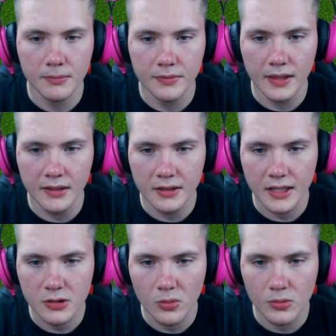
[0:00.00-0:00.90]
now the
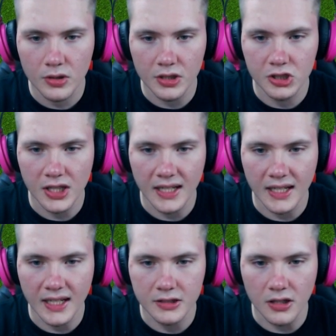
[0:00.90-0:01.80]
next one we're gonna check
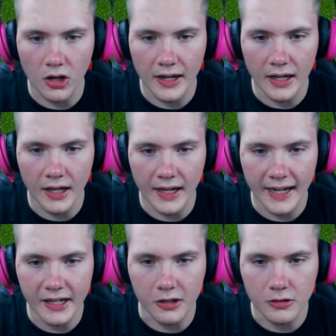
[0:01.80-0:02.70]
out is
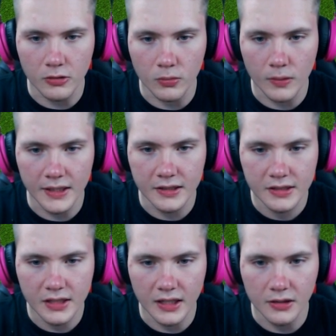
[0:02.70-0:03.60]
air or
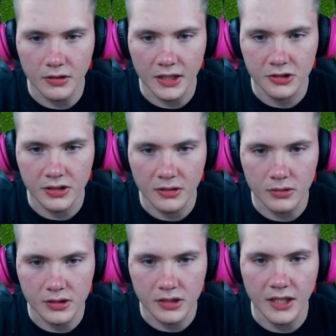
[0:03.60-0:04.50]
wind. I don't actually know
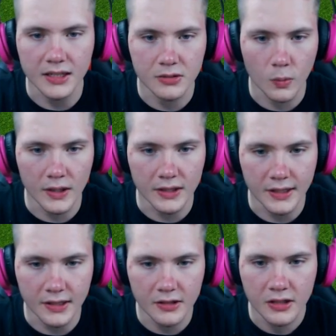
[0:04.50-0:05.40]
what. Yeah, it's wind
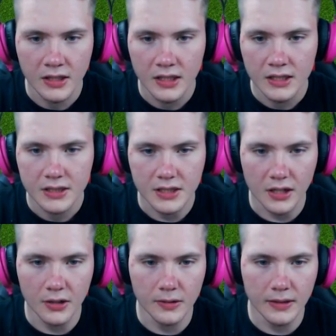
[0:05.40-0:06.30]
here.
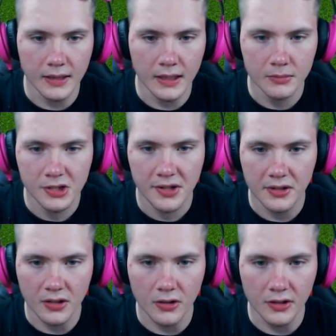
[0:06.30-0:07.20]
So I'm just
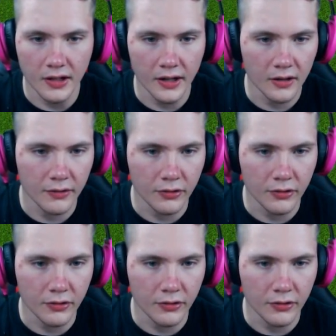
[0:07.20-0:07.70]
gonna call it air